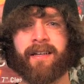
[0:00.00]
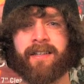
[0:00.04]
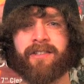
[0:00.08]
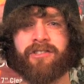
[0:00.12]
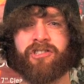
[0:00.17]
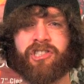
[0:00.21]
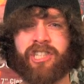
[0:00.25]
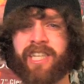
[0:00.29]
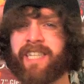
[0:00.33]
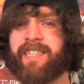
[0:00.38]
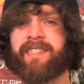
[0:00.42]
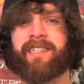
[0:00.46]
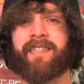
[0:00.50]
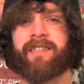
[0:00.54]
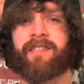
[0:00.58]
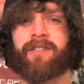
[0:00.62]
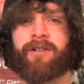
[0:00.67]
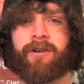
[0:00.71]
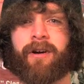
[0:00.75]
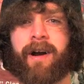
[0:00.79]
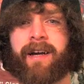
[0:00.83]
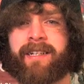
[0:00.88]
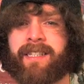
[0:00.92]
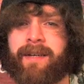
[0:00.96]
Jesus
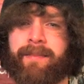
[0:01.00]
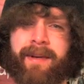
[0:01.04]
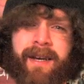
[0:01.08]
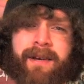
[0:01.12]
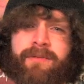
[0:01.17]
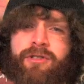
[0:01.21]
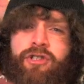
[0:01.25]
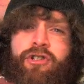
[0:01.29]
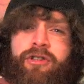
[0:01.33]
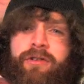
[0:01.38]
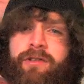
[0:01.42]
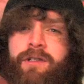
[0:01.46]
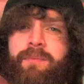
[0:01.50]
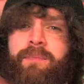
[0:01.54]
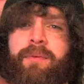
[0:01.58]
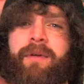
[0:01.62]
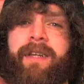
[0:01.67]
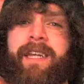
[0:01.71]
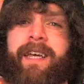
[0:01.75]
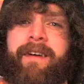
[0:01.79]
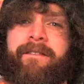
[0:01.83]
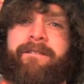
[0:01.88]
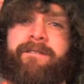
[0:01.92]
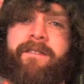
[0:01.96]
Christ. I mean, I'm sure there's
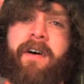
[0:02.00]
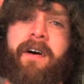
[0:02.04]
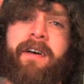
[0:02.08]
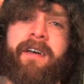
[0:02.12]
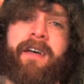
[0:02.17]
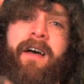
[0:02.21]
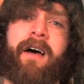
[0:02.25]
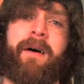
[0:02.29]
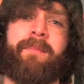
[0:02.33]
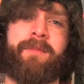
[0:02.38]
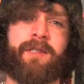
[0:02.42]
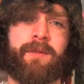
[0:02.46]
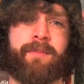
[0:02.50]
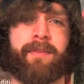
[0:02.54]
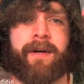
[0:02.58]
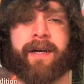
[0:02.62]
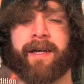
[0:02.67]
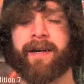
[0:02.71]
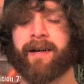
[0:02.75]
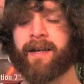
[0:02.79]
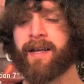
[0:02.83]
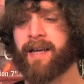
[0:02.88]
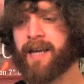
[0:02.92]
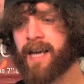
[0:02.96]
plenty of fuck-ups,
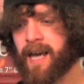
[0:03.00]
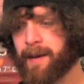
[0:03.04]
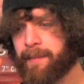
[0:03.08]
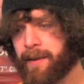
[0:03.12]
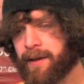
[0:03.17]
but I